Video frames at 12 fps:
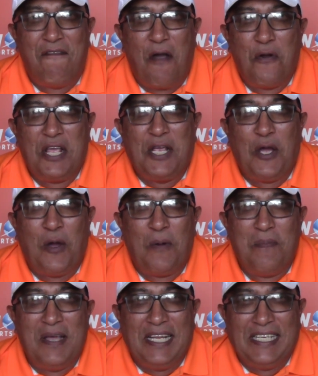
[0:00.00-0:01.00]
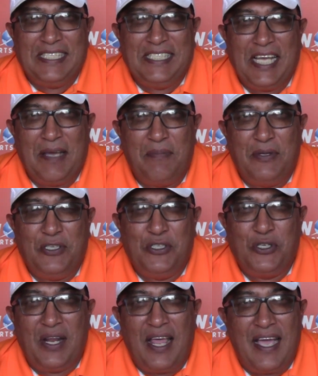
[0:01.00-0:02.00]
Vodacom
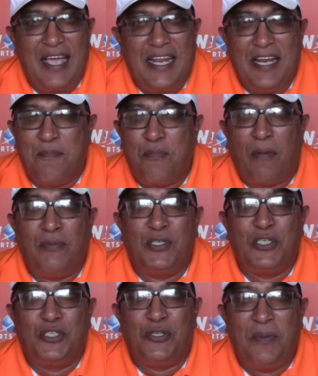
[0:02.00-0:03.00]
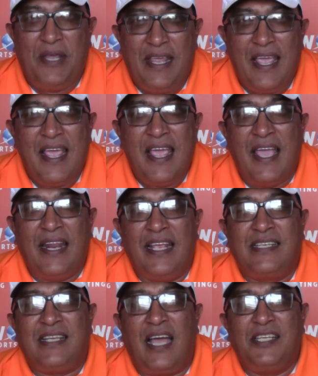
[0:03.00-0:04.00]
Durban July, and it promises to be an
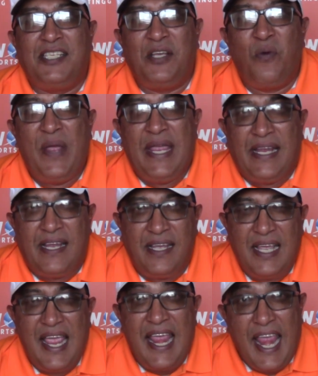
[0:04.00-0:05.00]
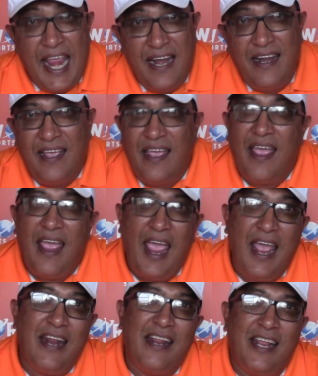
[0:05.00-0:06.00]
exciting week and
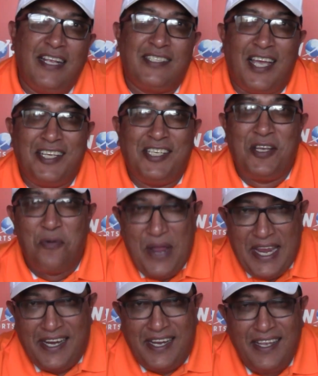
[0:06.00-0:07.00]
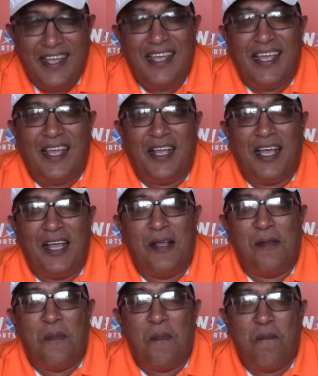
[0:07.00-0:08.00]
an exciting week
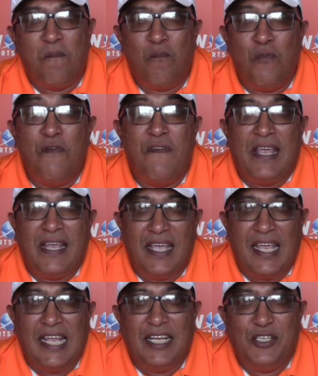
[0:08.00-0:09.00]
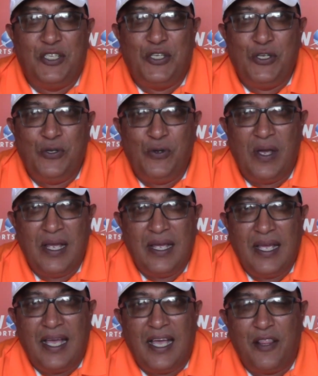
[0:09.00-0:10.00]
moving into
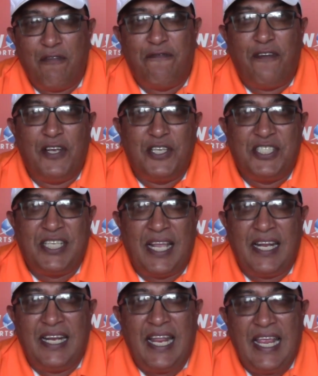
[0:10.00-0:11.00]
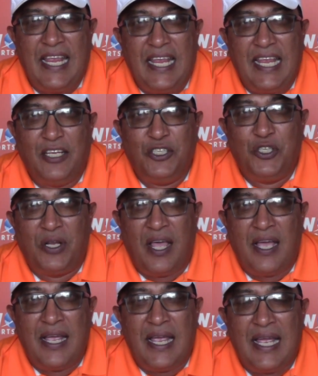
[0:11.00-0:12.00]
the first Saturday in
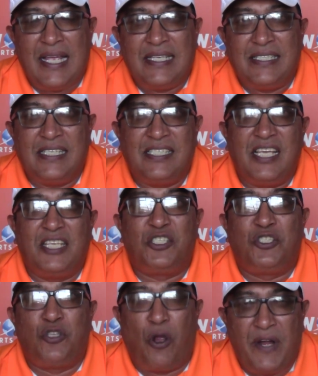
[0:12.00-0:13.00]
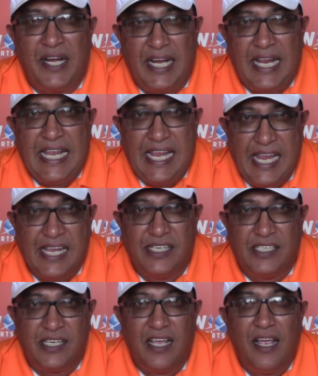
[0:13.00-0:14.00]
July, as it historically
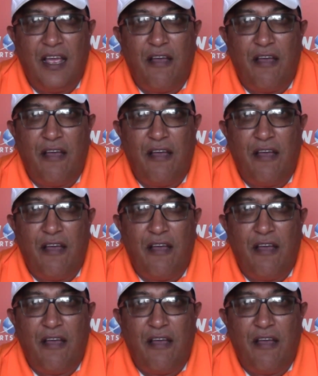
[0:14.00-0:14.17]
is